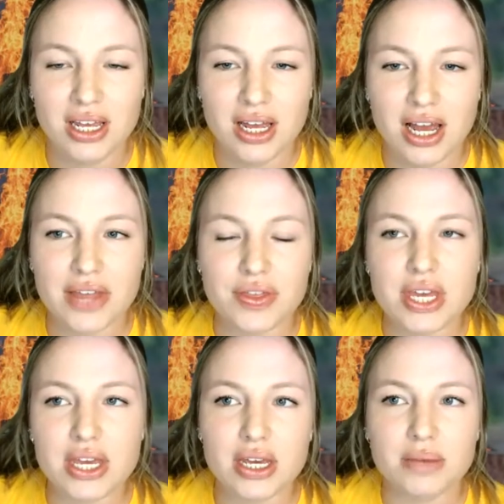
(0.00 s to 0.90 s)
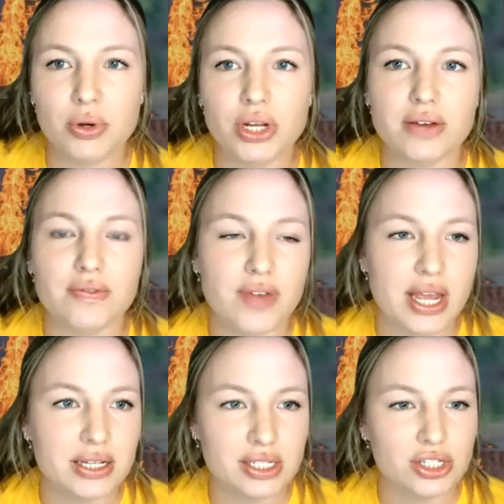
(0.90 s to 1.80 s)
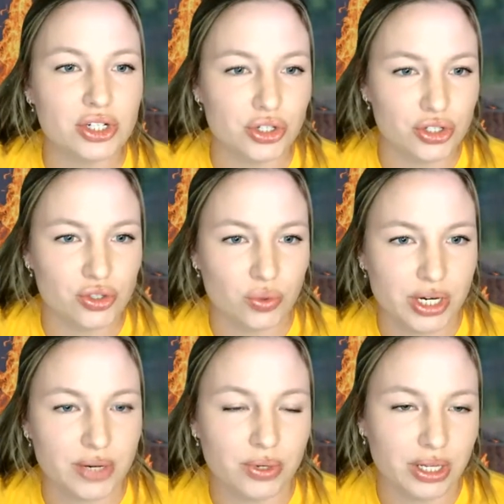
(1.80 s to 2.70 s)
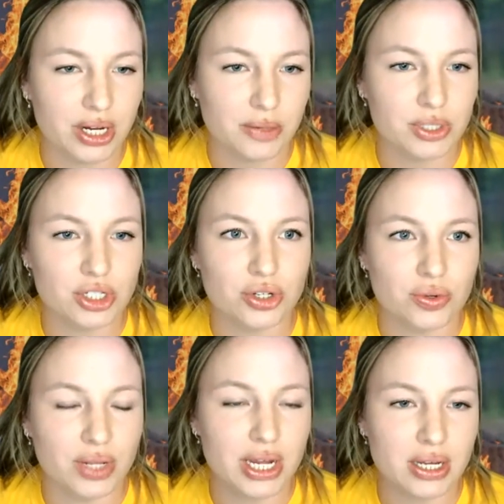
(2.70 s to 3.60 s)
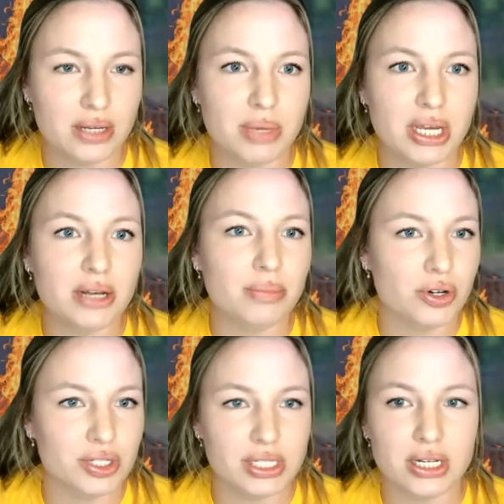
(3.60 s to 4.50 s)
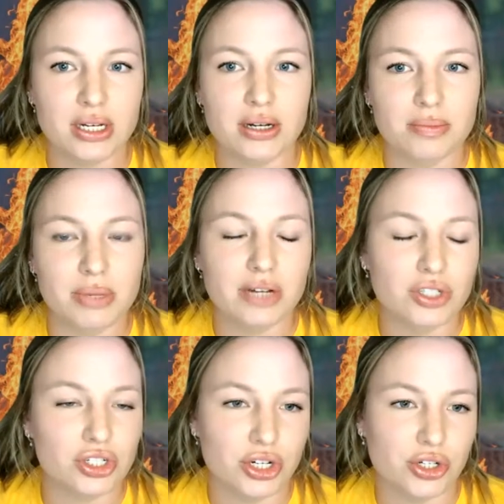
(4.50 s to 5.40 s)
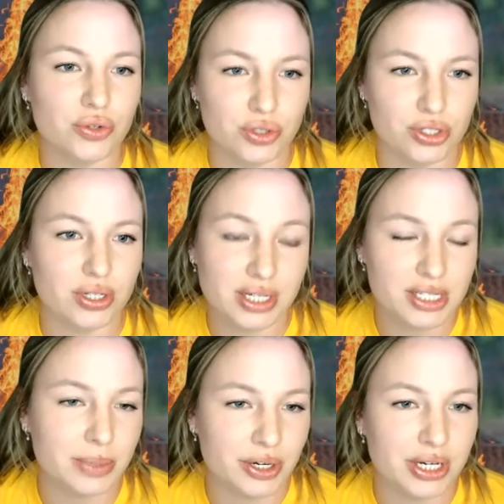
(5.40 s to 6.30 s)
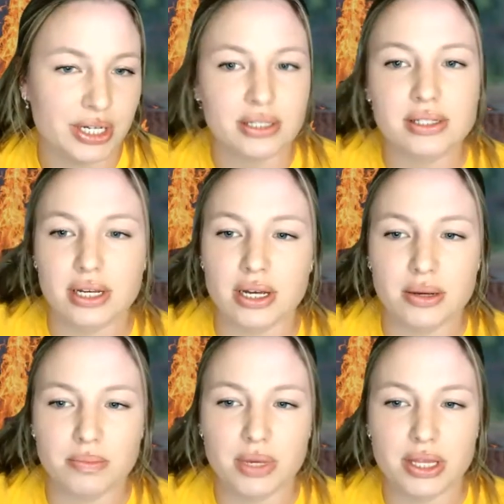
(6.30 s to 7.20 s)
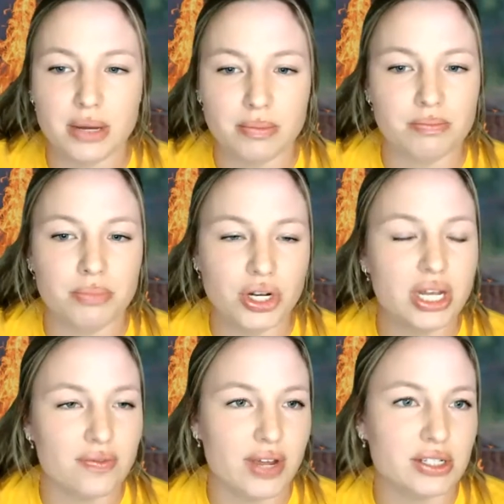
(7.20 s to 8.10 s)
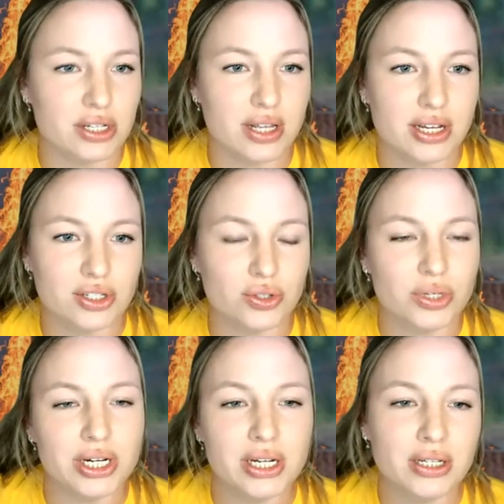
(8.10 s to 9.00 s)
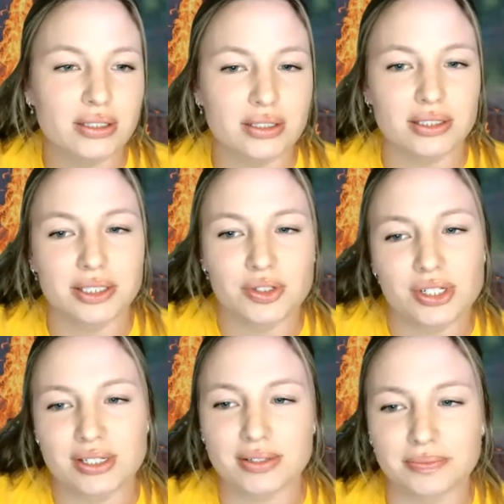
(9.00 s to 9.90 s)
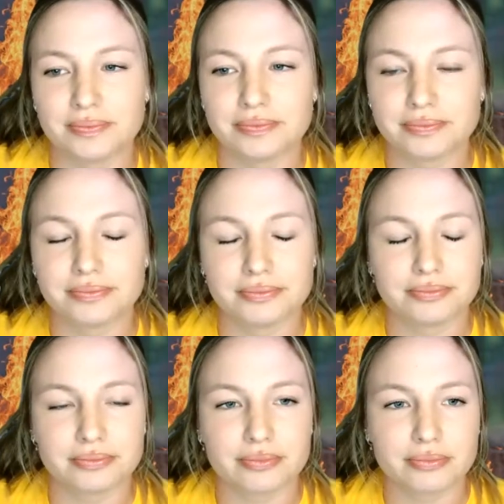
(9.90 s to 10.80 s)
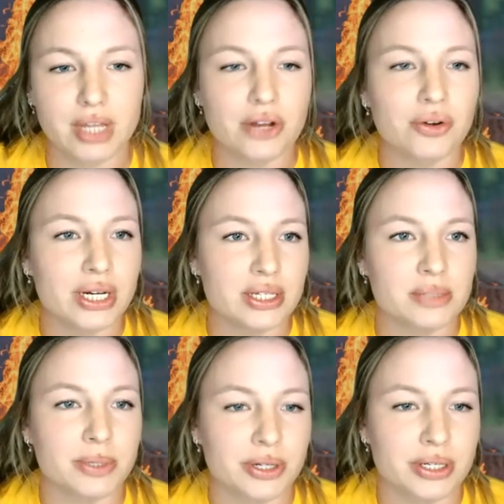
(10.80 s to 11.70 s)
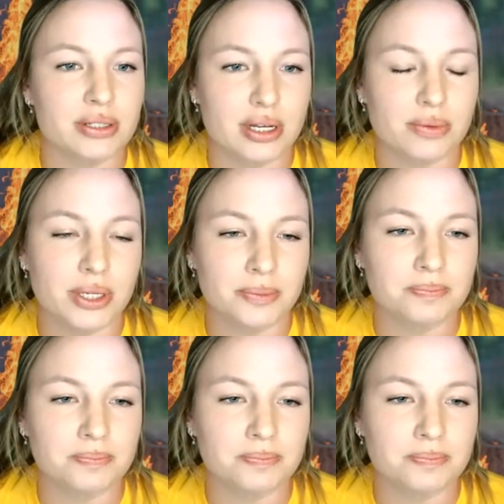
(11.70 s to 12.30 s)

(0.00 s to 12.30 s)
I think putting a face to your story really helps too. Like being in person, being able to share your experience, and then putting a face to that story is just a great experience that way.